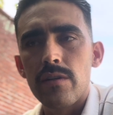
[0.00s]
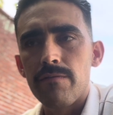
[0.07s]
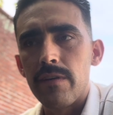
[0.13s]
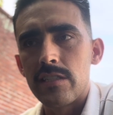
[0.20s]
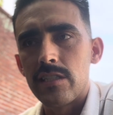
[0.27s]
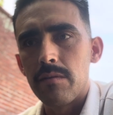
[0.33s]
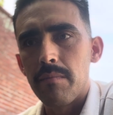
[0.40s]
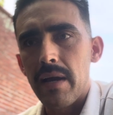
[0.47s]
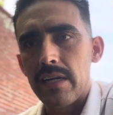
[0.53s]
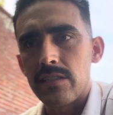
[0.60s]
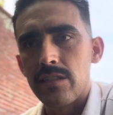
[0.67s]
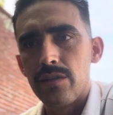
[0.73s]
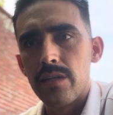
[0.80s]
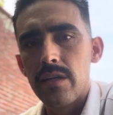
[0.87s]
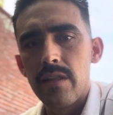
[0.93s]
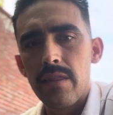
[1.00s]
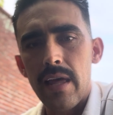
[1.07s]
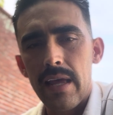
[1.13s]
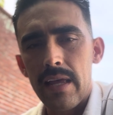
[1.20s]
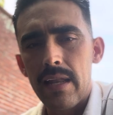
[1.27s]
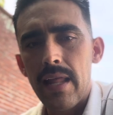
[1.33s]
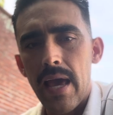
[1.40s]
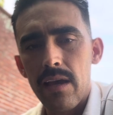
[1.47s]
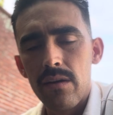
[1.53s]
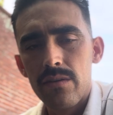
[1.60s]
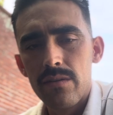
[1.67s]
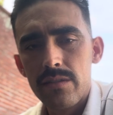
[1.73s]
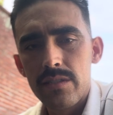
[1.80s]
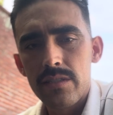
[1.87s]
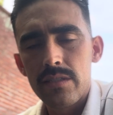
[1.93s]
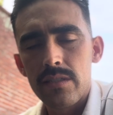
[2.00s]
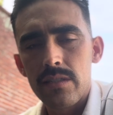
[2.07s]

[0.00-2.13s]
fixing bacteria that inhales